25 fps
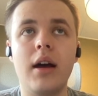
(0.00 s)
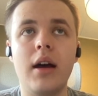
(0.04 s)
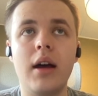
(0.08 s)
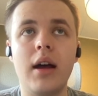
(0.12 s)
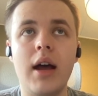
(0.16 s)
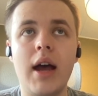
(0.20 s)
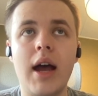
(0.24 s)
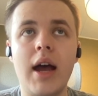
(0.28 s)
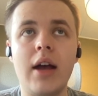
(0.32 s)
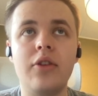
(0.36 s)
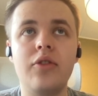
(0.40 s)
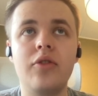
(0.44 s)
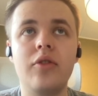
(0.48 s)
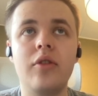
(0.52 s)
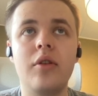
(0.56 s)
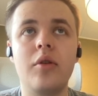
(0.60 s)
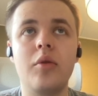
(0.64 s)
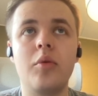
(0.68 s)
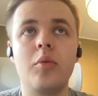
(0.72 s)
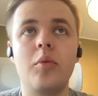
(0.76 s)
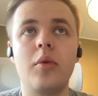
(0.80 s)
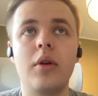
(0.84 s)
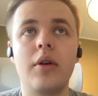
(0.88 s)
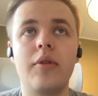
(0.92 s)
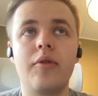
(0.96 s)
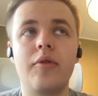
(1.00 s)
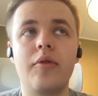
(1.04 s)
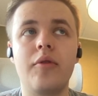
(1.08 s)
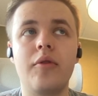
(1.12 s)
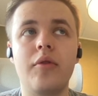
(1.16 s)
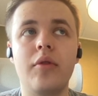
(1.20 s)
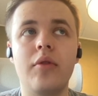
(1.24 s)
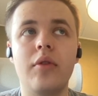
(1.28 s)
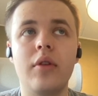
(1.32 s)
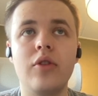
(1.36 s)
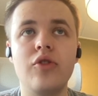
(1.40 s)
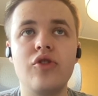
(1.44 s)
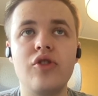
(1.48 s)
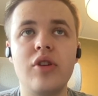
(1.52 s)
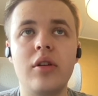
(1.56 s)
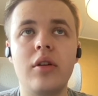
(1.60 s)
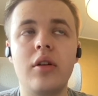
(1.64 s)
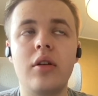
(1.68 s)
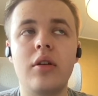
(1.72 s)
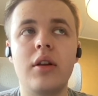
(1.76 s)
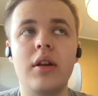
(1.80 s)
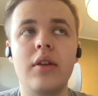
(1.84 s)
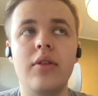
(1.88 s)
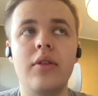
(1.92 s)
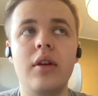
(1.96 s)
has to do with gender
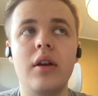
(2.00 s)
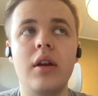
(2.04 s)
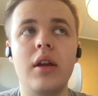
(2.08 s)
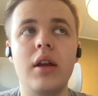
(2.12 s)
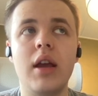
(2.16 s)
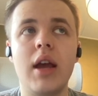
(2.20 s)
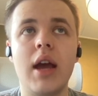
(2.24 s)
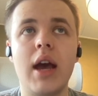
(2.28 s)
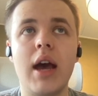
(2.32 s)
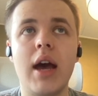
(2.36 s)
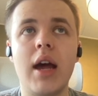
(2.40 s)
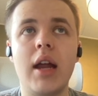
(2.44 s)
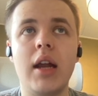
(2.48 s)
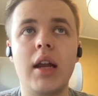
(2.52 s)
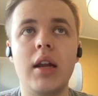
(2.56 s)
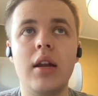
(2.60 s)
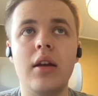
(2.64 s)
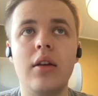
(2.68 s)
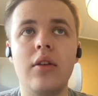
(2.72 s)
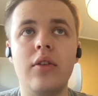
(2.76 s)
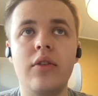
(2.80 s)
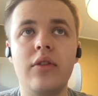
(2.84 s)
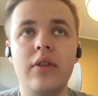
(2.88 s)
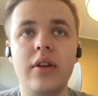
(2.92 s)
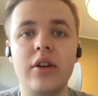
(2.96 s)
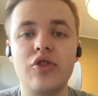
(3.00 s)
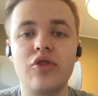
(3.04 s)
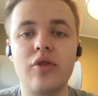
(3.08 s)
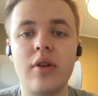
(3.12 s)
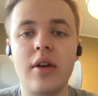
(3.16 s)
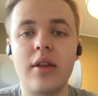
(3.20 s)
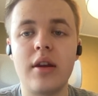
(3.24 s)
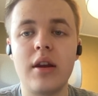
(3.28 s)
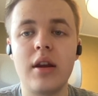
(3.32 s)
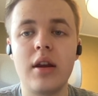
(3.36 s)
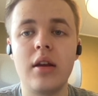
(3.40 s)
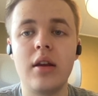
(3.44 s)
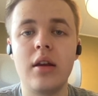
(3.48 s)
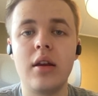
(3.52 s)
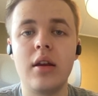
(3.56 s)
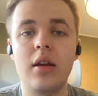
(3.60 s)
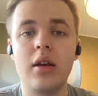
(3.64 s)
identity and sexuality,